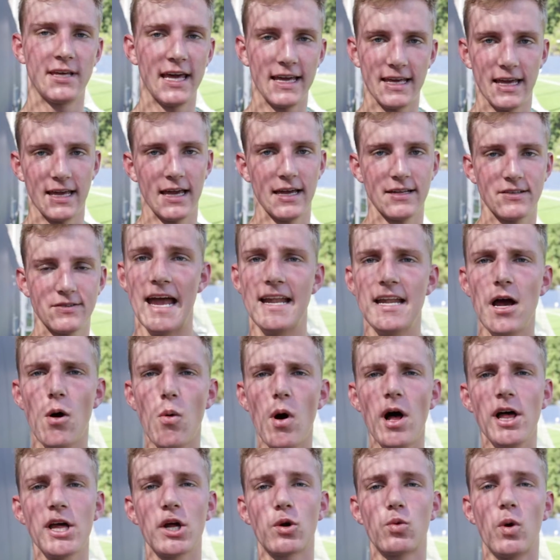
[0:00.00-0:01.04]
kicking it. And
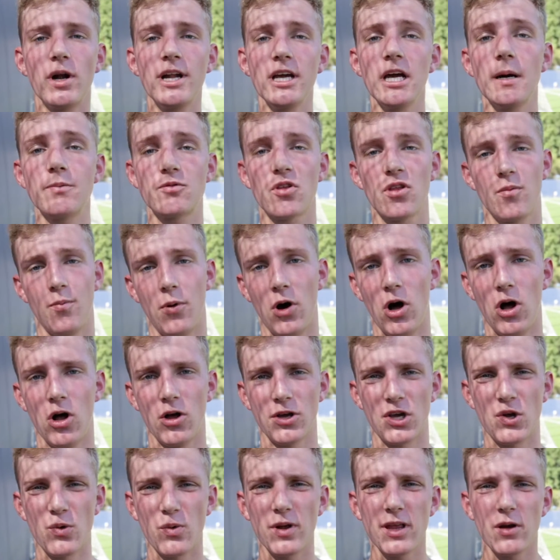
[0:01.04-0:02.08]
now while you're running up to the
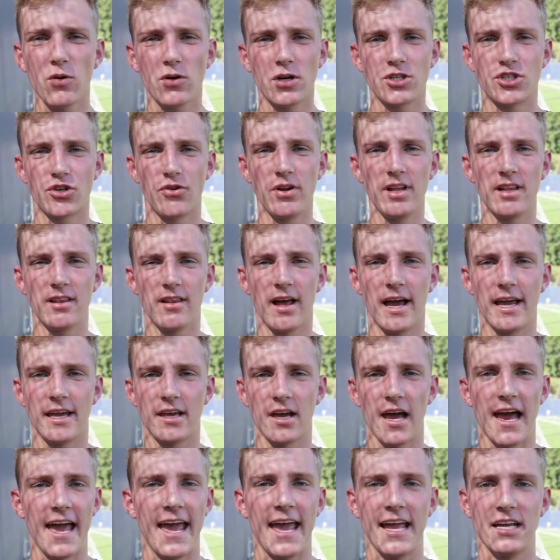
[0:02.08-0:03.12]
ball, you really want to treat it
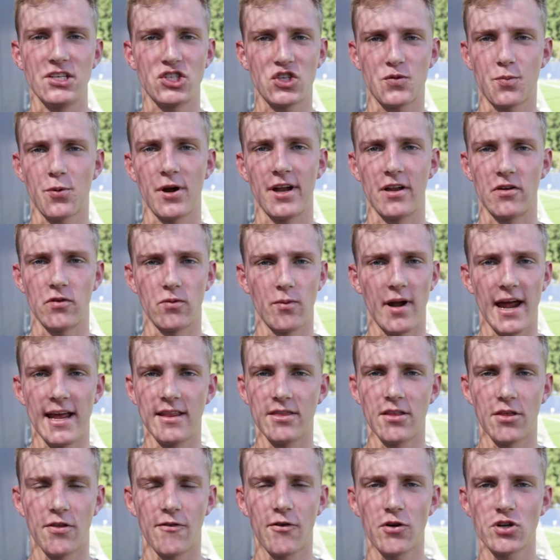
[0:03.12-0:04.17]
like a sprint,
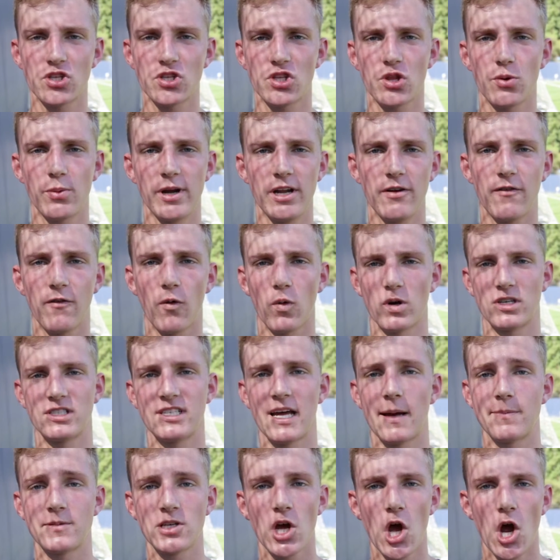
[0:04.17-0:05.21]
right? The first 3 to 4
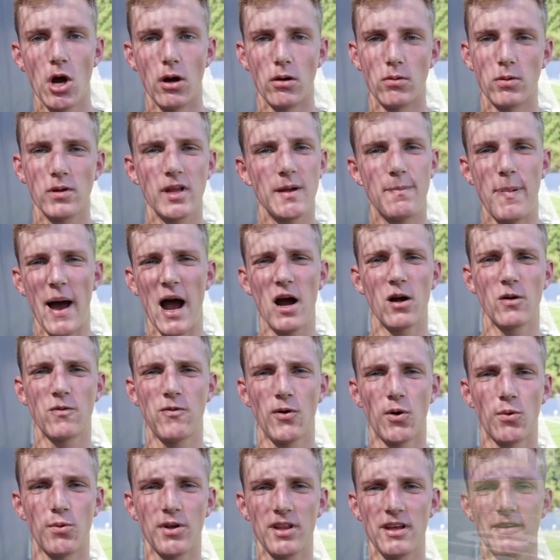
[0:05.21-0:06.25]
steps are really powerful,